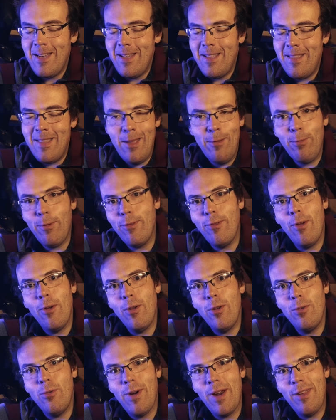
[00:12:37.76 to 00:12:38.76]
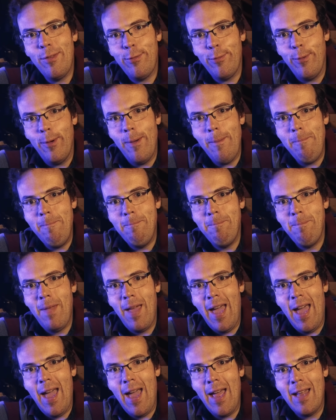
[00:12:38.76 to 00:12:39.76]
this was not a good race for him.
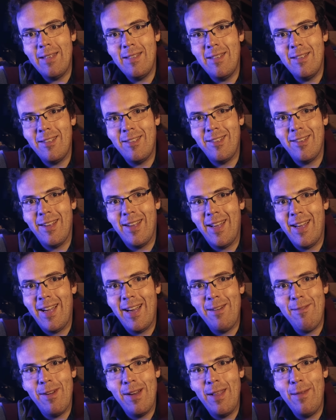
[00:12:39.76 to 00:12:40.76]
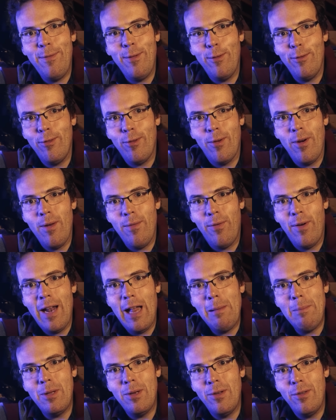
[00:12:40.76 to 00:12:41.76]
And I really feel sorry for
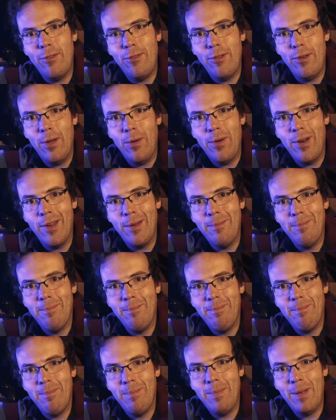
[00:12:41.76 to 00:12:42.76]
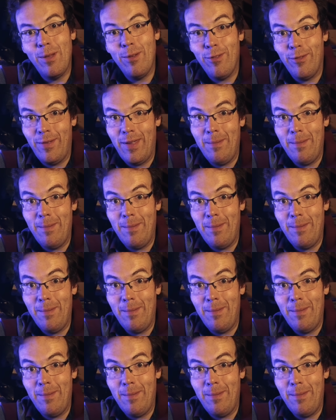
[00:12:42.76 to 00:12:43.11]
Albon and Tsunoda because of